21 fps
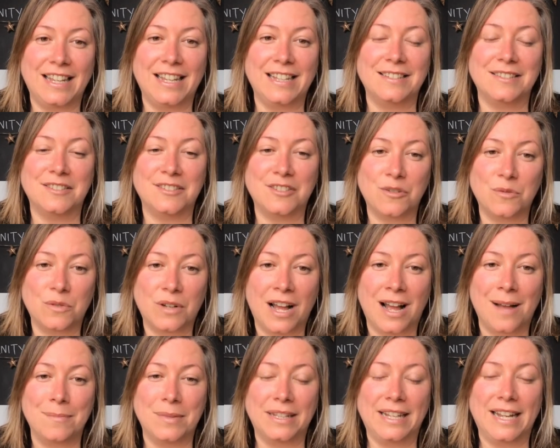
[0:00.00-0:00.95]
is so
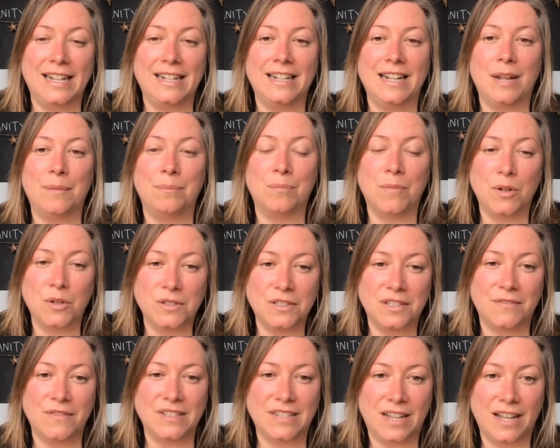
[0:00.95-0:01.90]
complicated and most
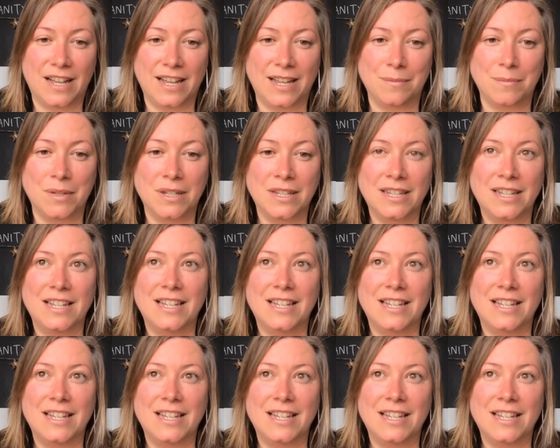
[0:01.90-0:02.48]
of the time